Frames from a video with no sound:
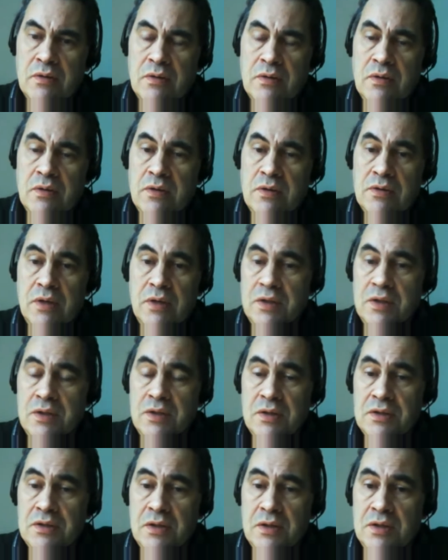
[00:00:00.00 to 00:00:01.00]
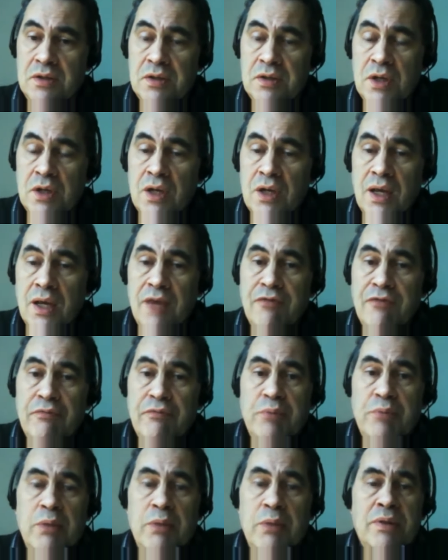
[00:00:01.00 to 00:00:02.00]
Yeah. So it's it's it's if
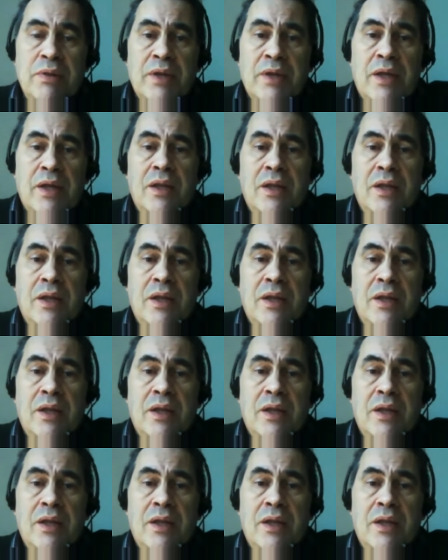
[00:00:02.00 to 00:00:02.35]
people then